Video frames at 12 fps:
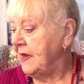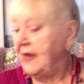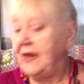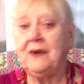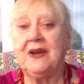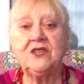
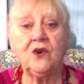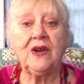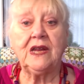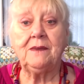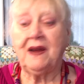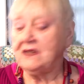Anyway,
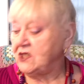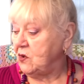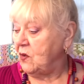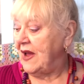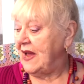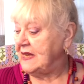talking about
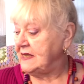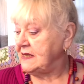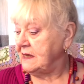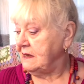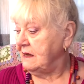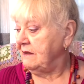
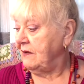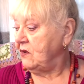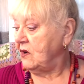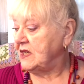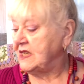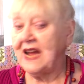squares, if I've
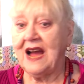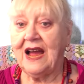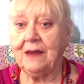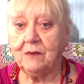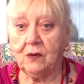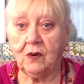got
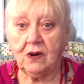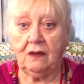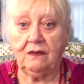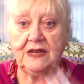time, we're on